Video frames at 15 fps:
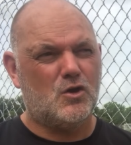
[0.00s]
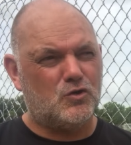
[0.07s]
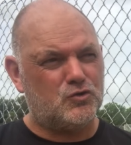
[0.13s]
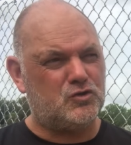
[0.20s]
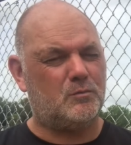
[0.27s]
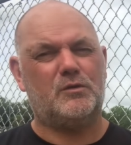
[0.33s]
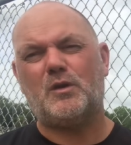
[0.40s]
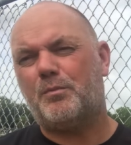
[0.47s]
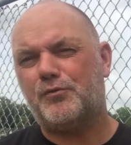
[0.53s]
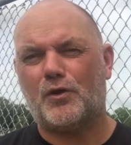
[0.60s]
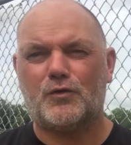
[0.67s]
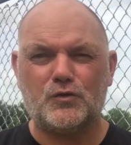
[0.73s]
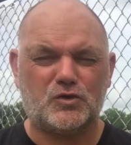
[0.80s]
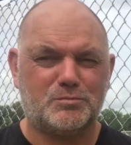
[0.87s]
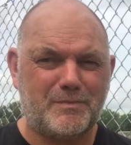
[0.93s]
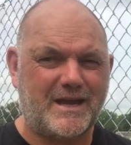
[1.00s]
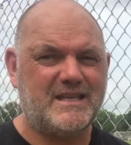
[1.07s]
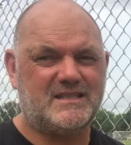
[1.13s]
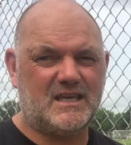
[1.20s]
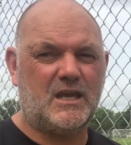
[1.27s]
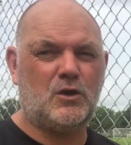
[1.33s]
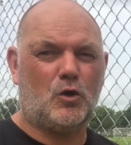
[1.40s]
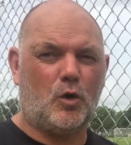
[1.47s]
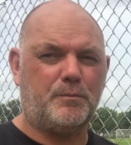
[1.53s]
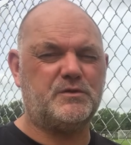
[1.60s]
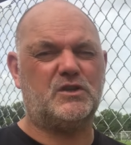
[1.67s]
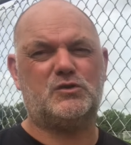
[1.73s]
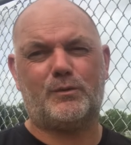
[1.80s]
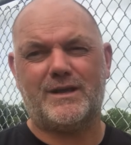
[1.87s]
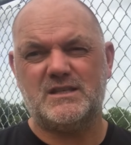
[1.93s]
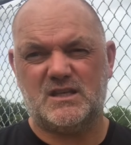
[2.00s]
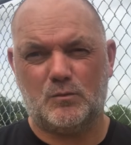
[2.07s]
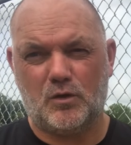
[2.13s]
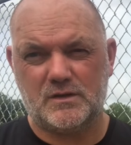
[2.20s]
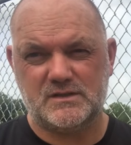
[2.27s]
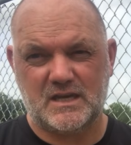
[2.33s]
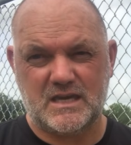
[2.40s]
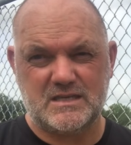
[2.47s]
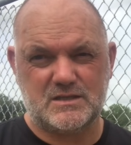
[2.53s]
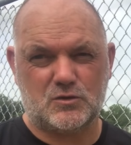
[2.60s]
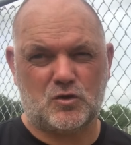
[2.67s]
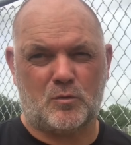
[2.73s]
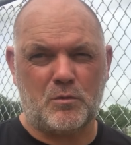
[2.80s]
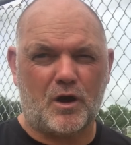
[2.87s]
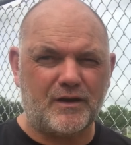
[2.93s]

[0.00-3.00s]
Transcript: Some of the products might take up to 21 days to come.